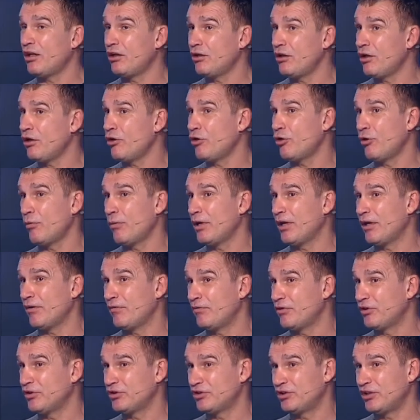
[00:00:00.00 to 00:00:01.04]
style, you
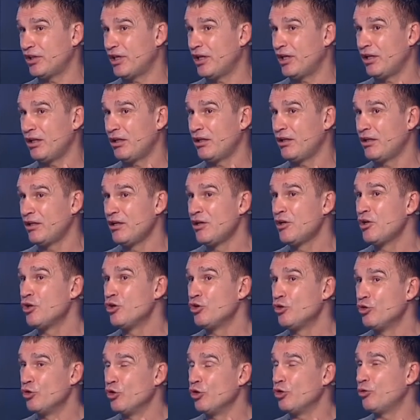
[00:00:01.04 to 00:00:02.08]
when you have this style,
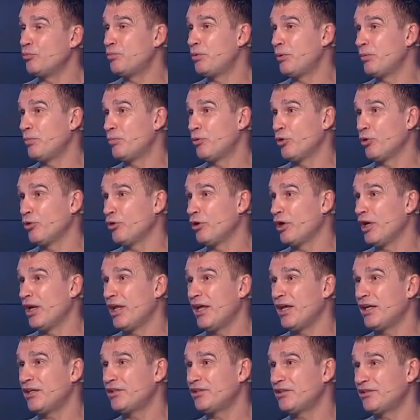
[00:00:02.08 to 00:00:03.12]
you hurt people on
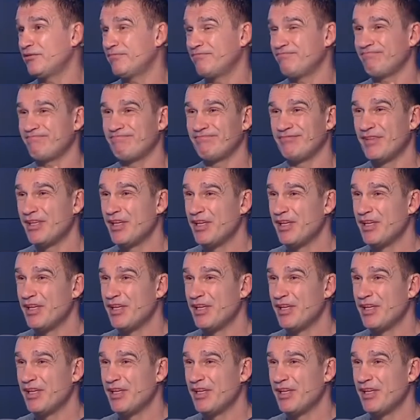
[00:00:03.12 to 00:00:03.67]
the legs.